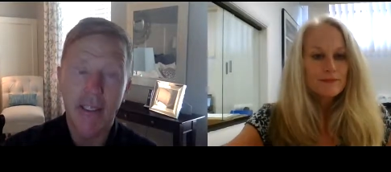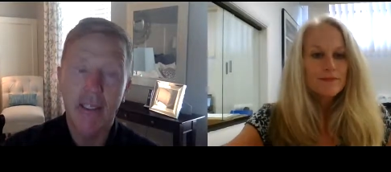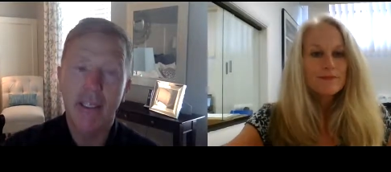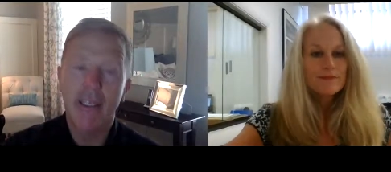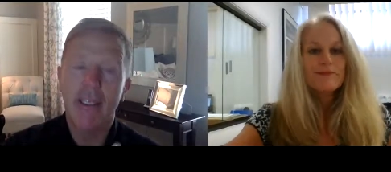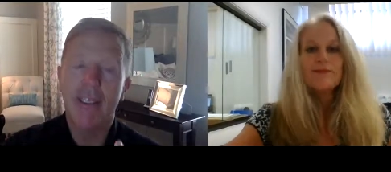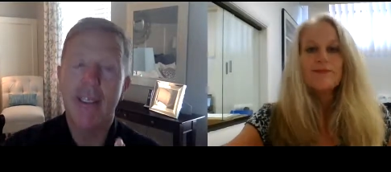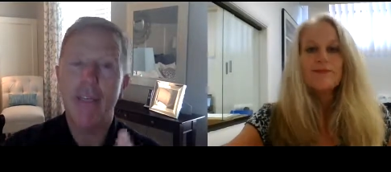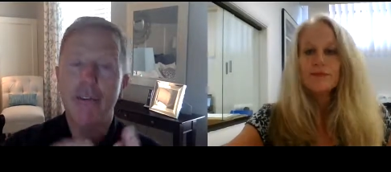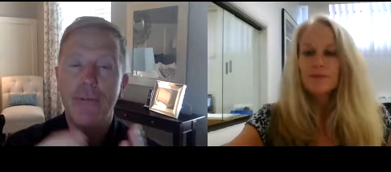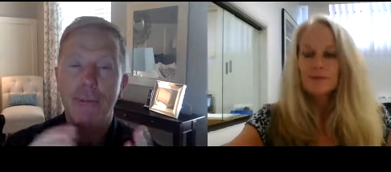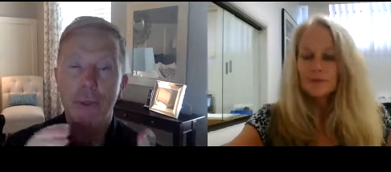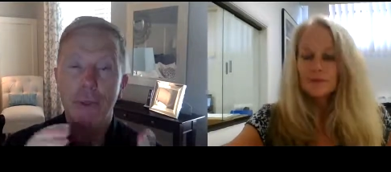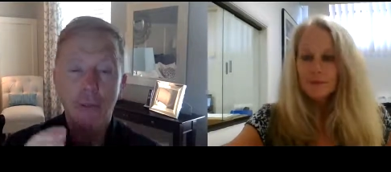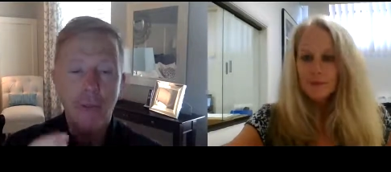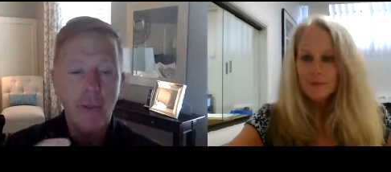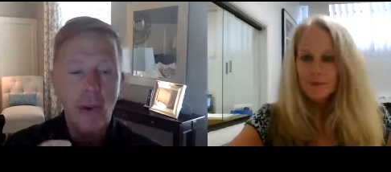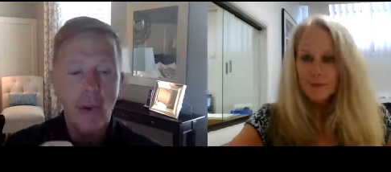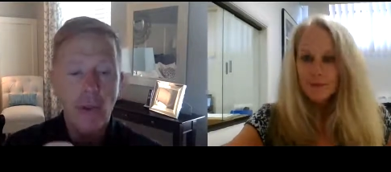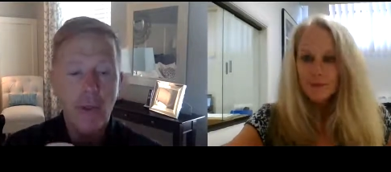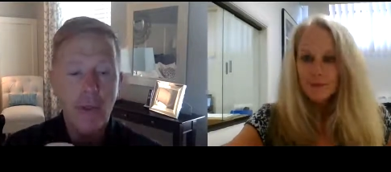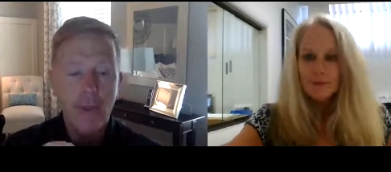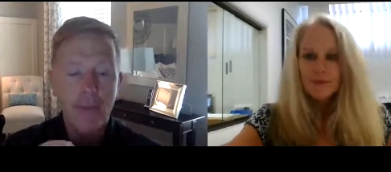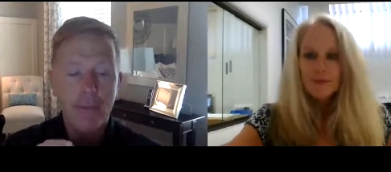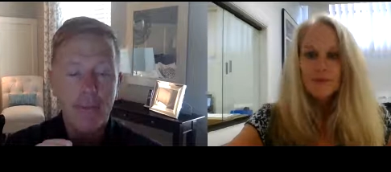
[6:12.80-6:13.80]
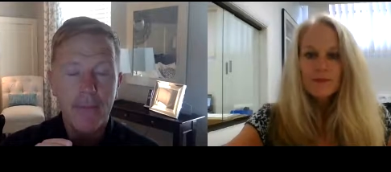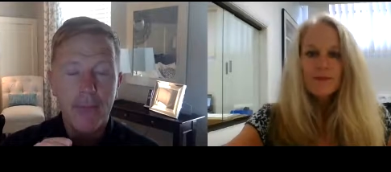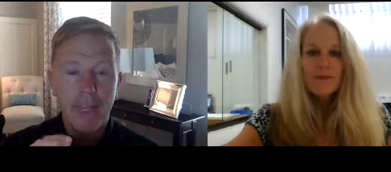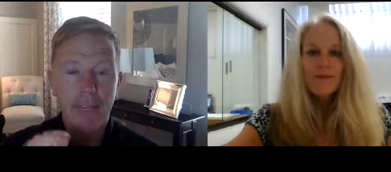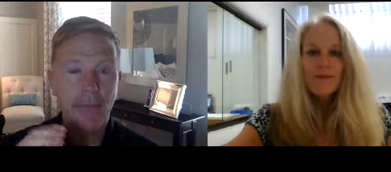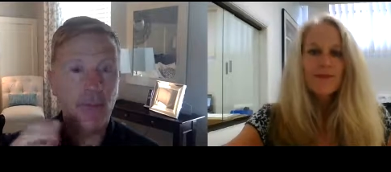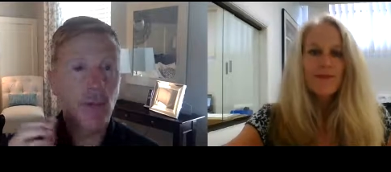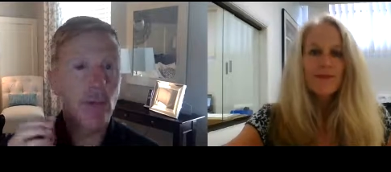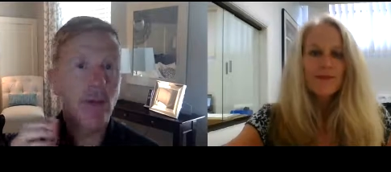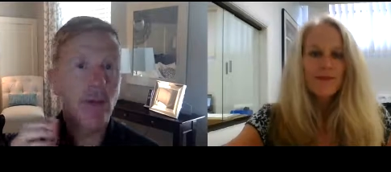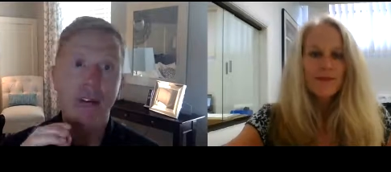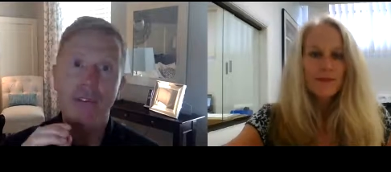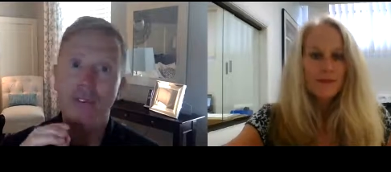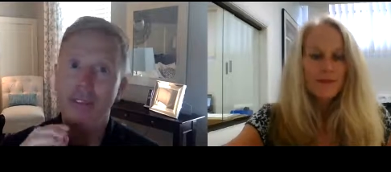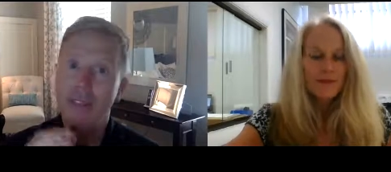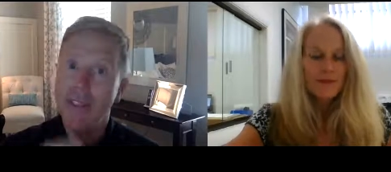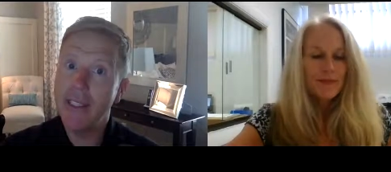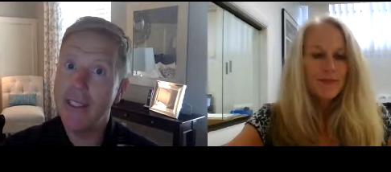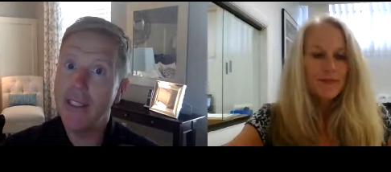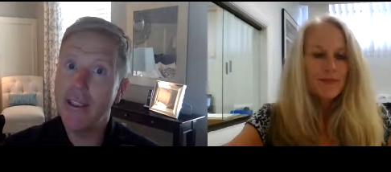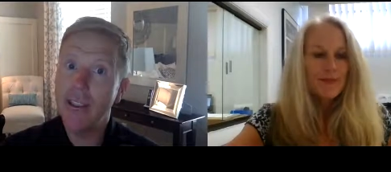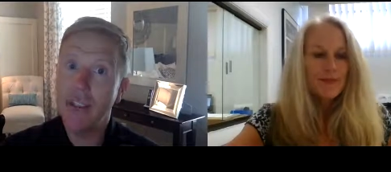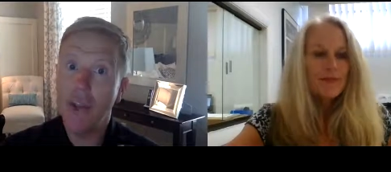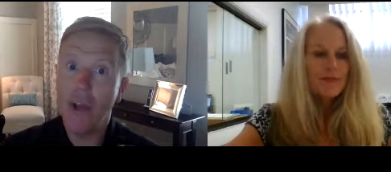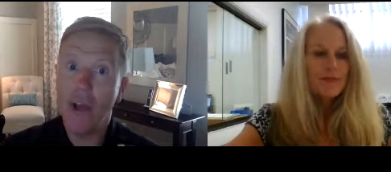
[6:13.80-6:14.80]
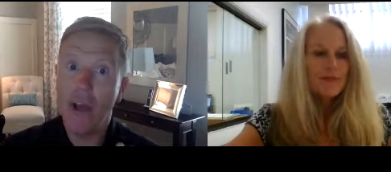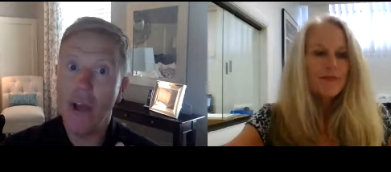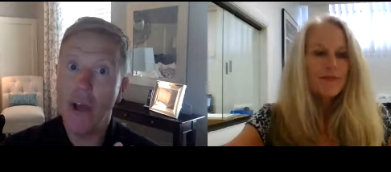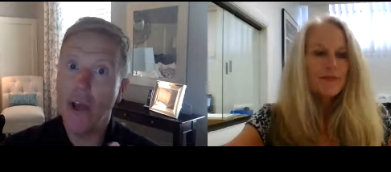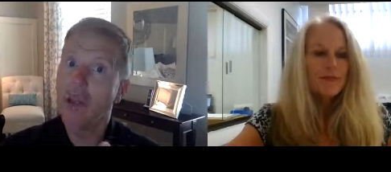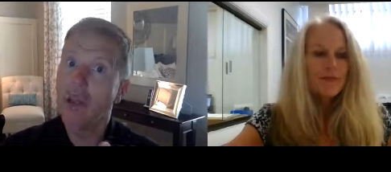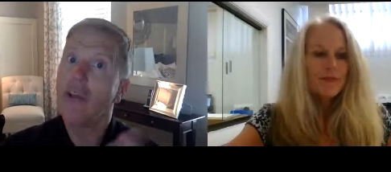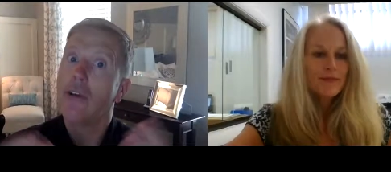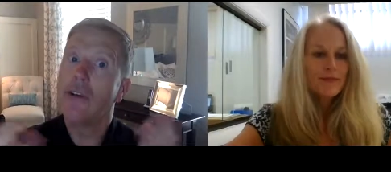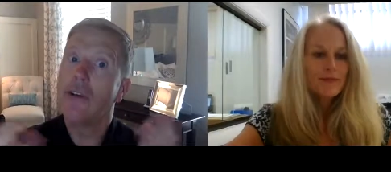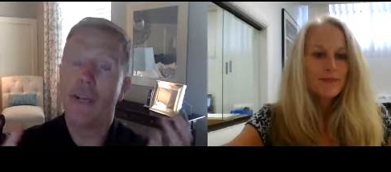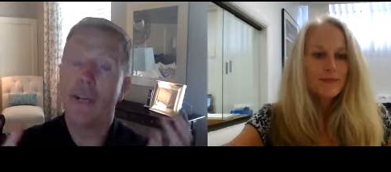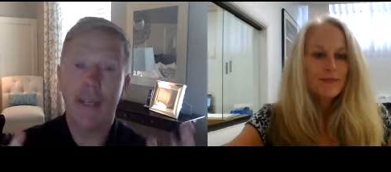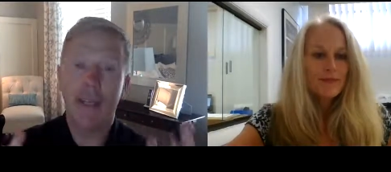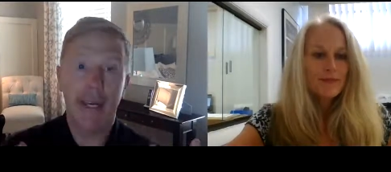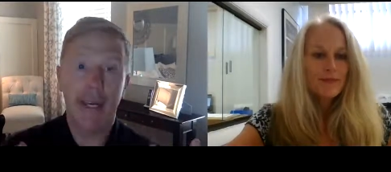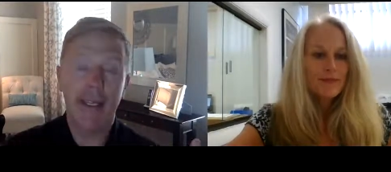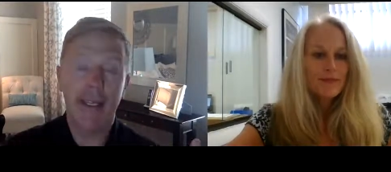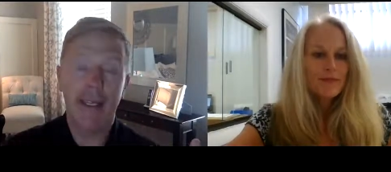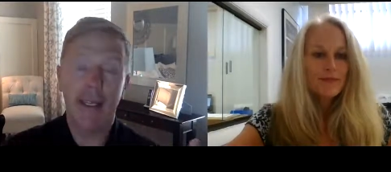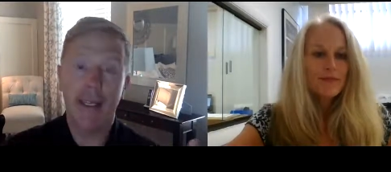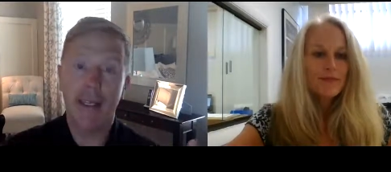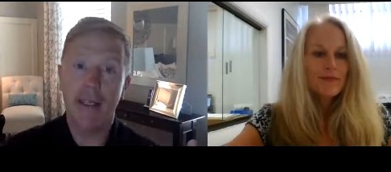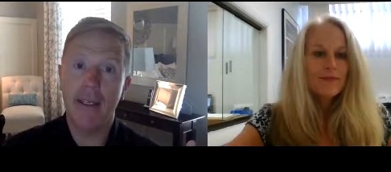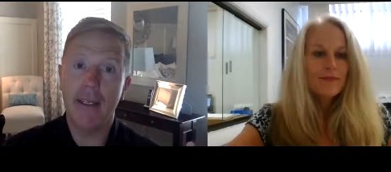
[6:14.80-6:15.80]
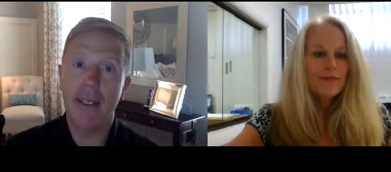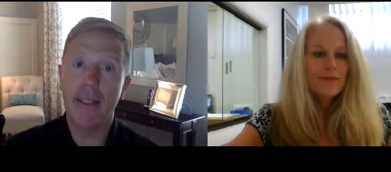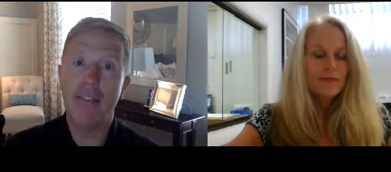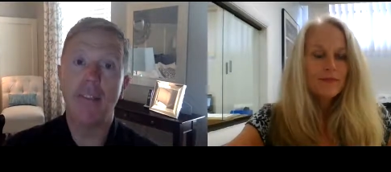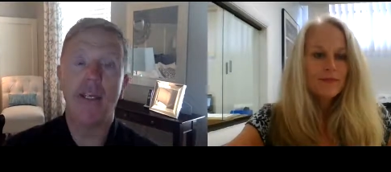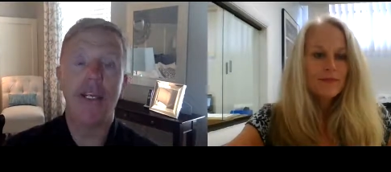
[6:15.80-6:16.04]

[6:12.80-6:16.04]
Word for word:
Speaker 1: If you don't, if you don't have a list at all, you got to get a list.